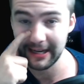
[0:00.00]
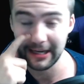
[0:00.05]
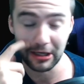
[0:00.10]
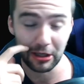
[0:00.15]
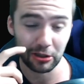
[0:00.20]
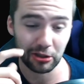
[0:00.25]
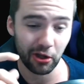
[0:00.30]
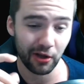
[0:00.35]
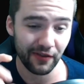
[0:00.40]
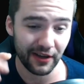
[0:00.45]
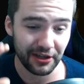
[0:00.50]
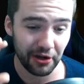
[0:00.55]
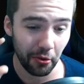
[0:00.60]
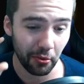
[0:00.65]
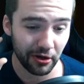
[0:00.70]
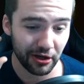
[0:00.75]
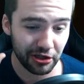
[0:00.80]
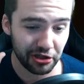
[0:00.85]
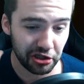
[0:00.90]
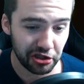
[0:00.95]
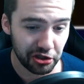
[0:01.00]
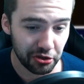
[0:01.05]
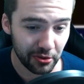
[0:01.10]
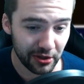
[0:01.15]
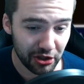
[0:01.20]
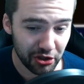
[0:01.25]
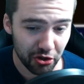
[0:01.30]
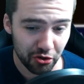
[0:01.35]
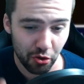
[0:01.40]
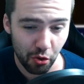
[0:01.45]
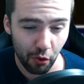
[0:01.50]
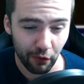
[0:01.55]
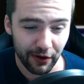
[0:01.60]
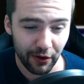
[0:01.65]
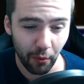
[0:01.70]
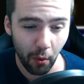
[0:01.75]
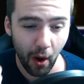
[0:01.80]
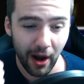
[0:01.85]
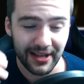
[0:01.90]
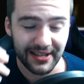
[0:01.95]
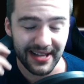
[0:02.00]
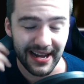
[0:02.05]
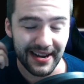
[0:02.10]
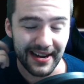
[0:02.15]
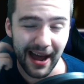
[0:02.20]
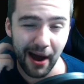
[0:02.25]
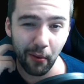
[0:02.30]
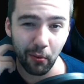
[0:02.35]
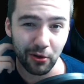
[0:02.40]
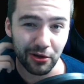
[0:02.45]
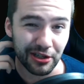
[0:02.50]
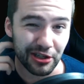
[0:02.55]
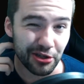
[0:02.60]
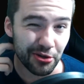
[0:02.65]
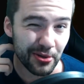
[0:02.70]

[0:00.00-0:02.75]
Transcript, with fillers: And it looks like they don't want to just do it story-wise, they now want to do